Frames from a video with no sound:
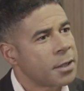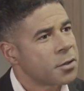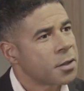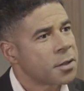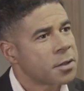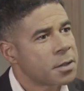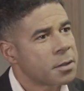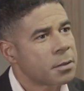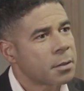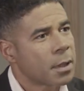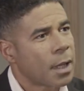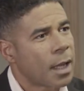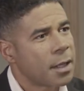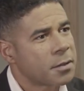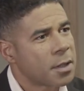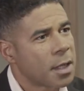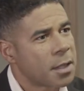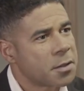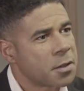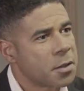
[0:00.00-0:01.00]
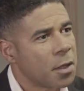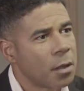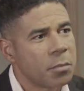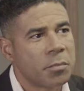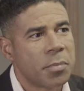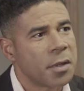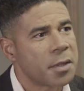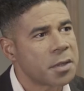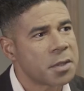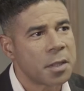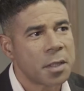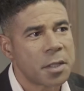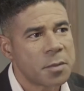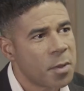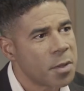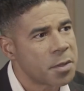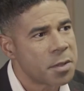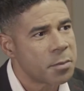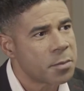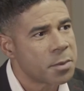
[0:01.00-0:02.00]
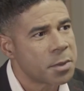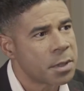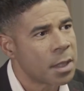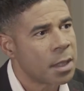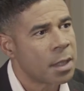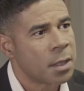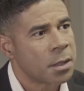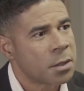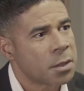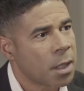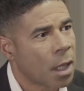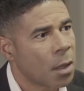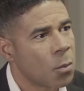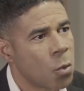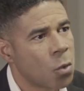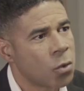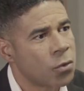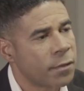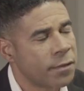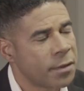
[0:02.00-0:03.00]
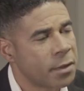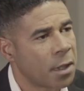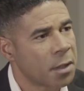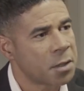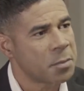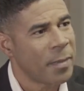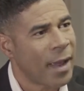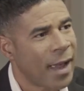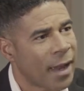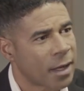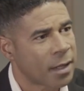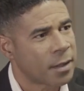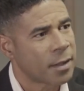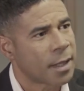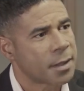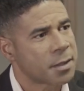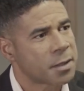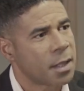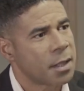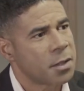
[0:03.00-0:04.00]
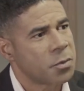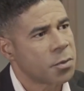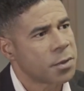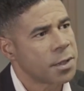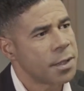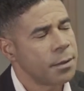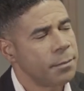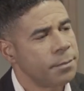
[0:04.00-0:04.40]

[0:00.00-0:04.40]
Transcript: It just, as a young person, I suppose it was just like water off a duck's back at that stage, was it?